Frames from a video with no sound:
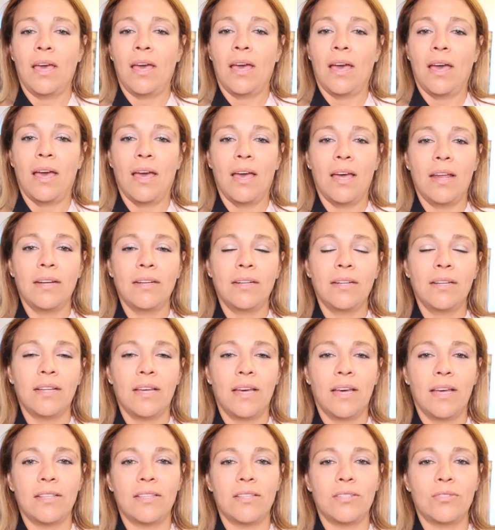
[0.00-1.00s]
and
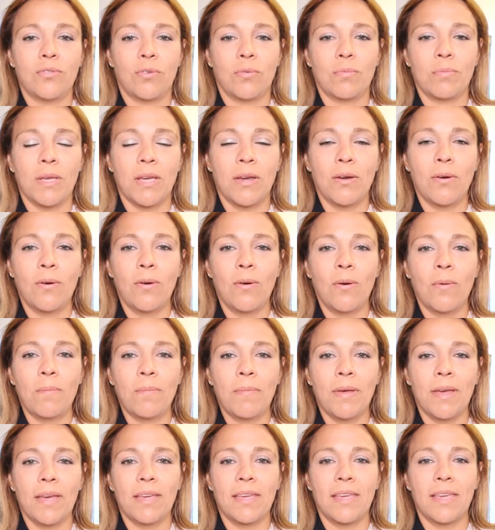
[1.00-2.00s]
they drove me
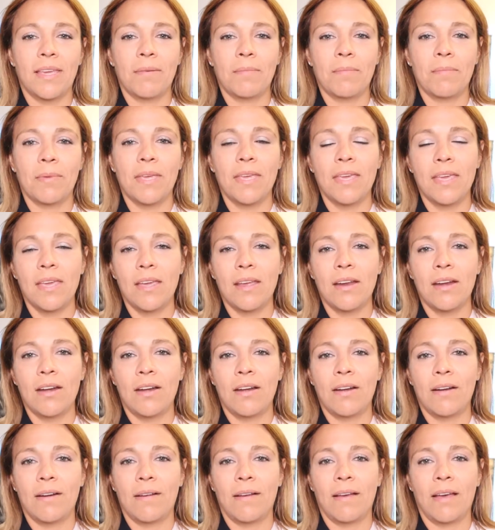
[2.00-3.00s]
home. I came
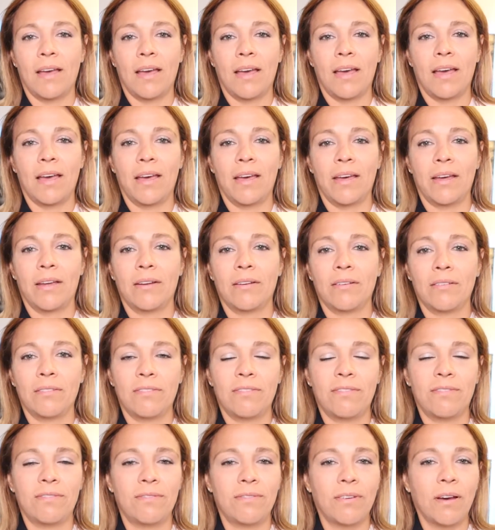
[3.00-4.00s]
here and
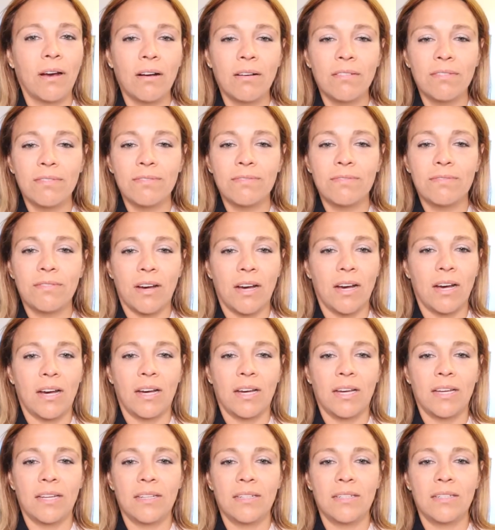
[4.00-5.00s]
felt
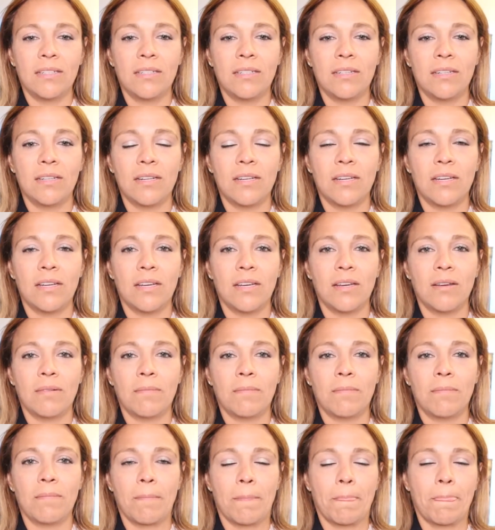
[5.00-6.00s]
fine.
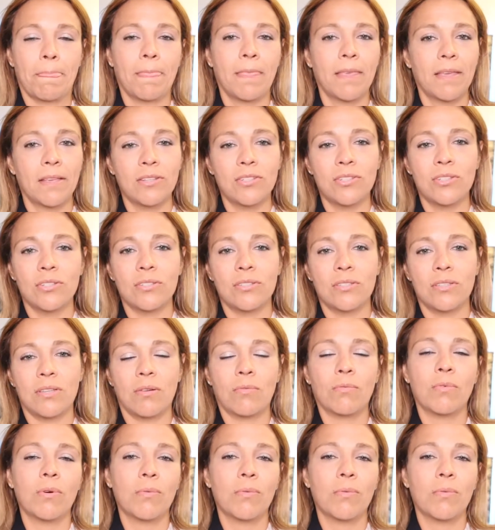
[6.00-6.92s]
We